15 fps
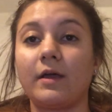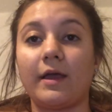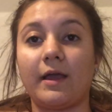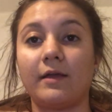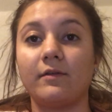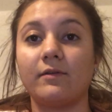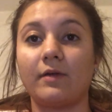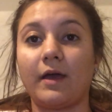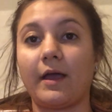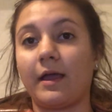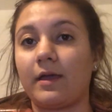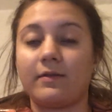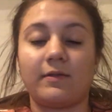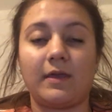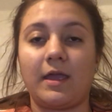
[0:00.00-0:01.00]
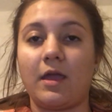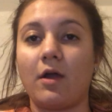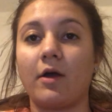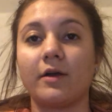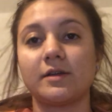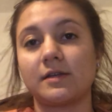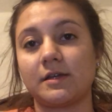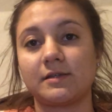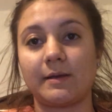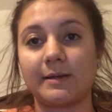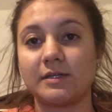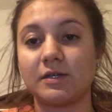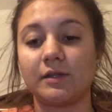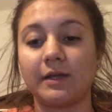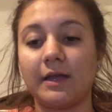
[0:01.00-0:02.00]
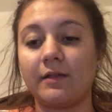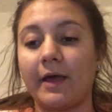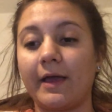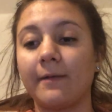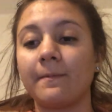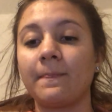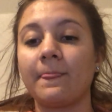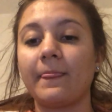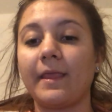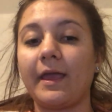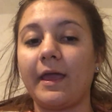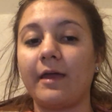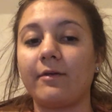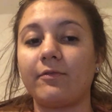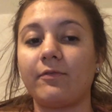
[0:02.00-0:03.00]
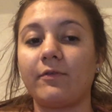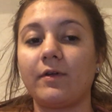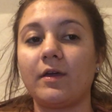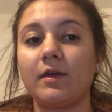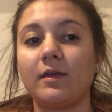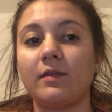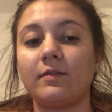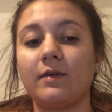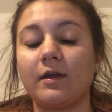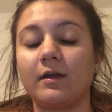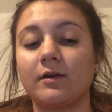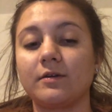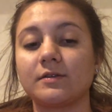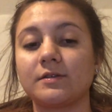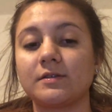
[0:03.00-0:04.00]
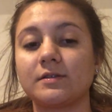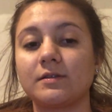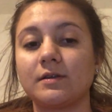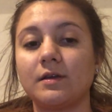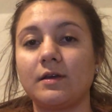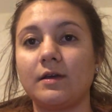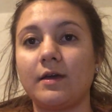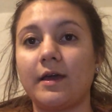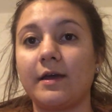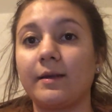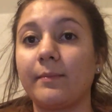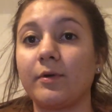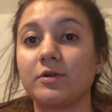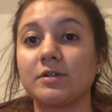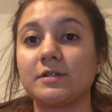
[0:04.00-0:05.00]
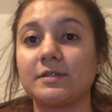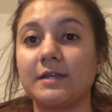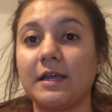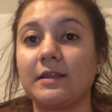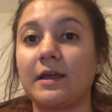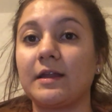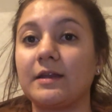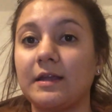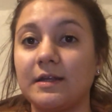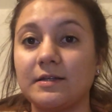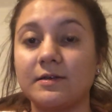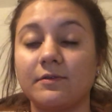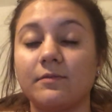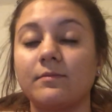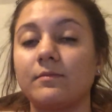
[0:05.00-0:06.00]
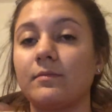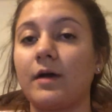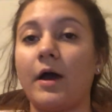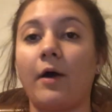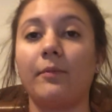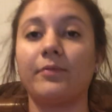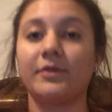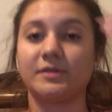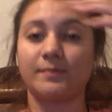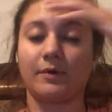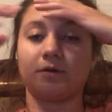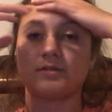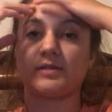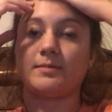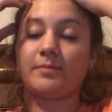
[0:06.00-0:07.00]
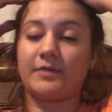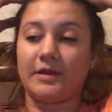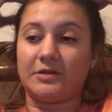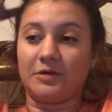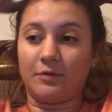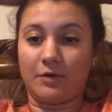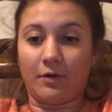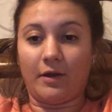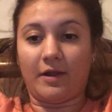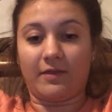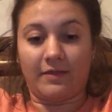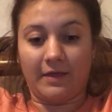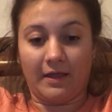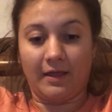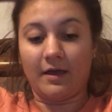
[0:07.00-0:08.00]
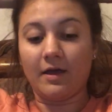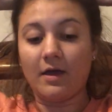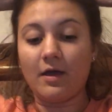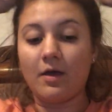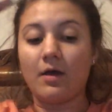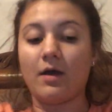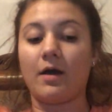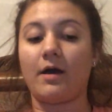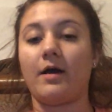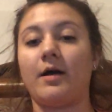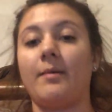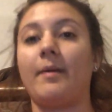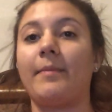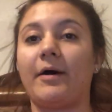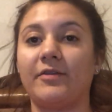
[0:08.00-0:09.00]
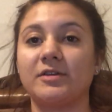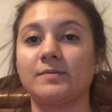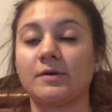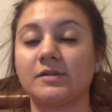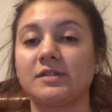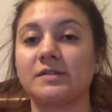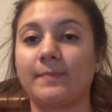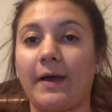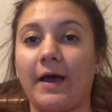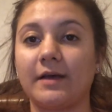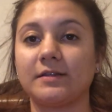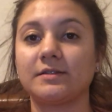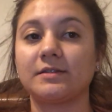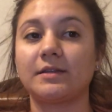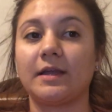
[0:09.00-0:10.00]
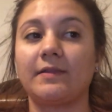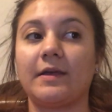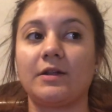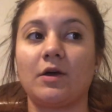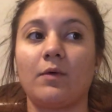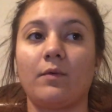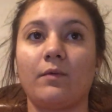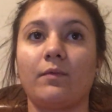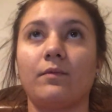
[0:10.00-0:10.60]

in the ER especially. Like, if there's an emergency and they need to help this person, but they don't know anything about this person's past, and they don't